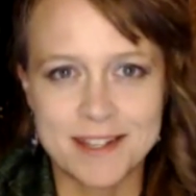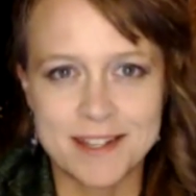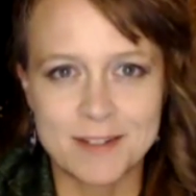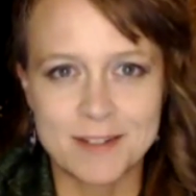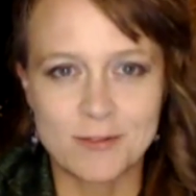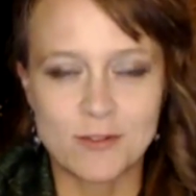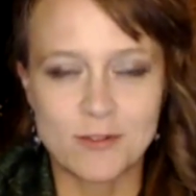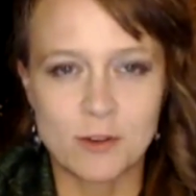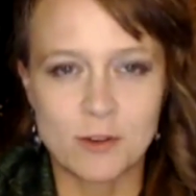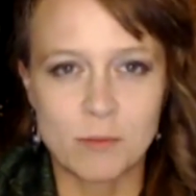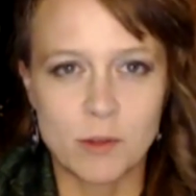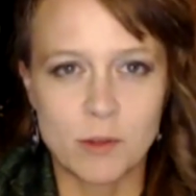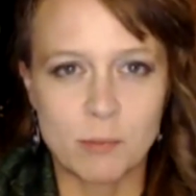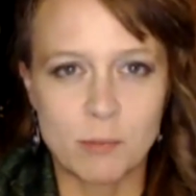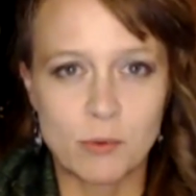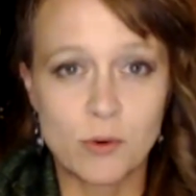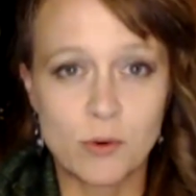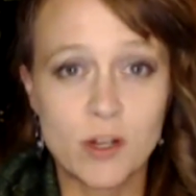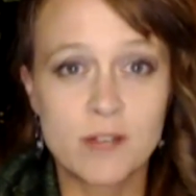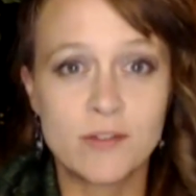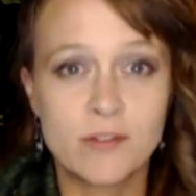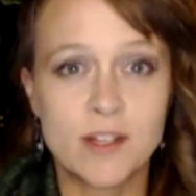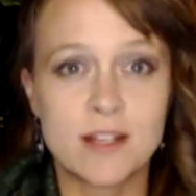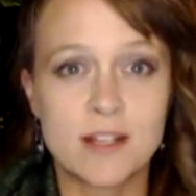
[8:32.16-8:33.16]
in from the
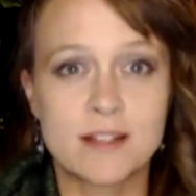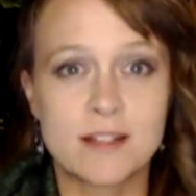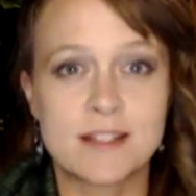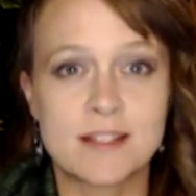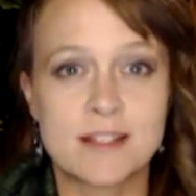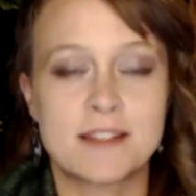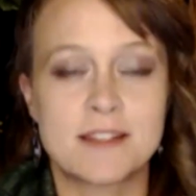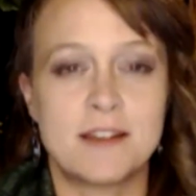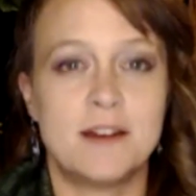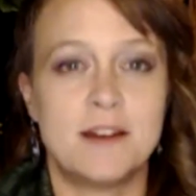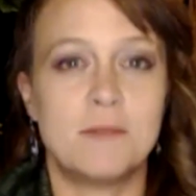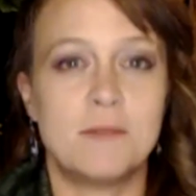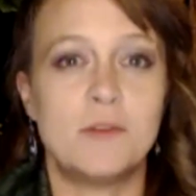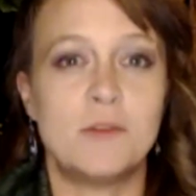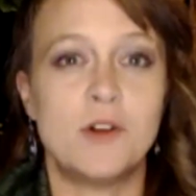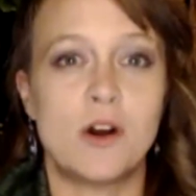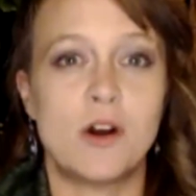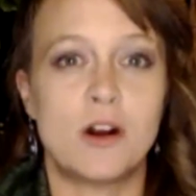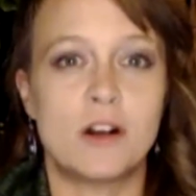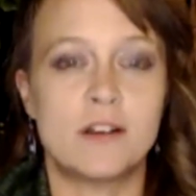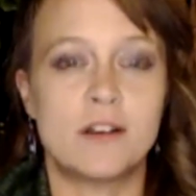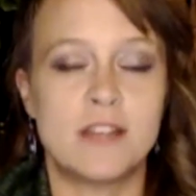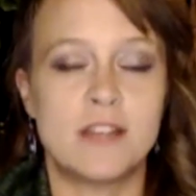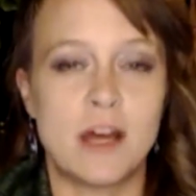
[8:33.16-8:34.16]
previous
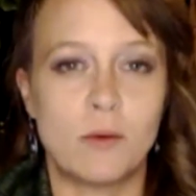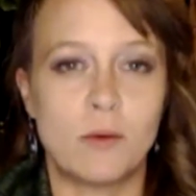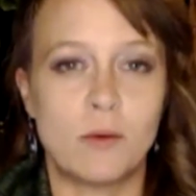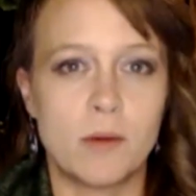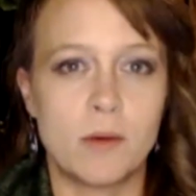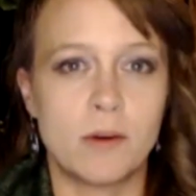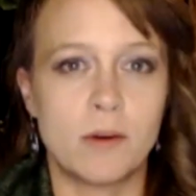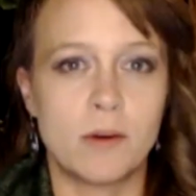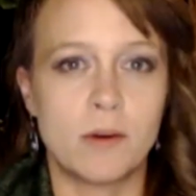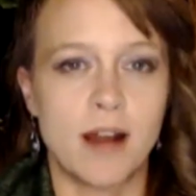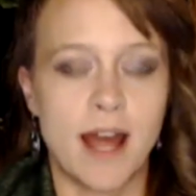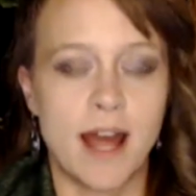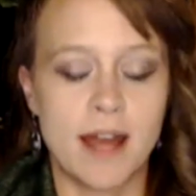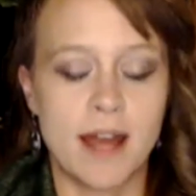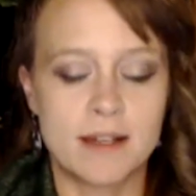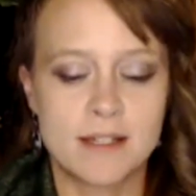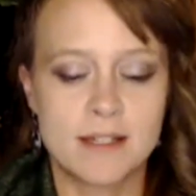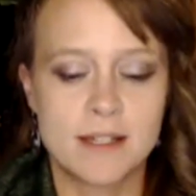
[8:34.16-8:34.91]
yard that we were at.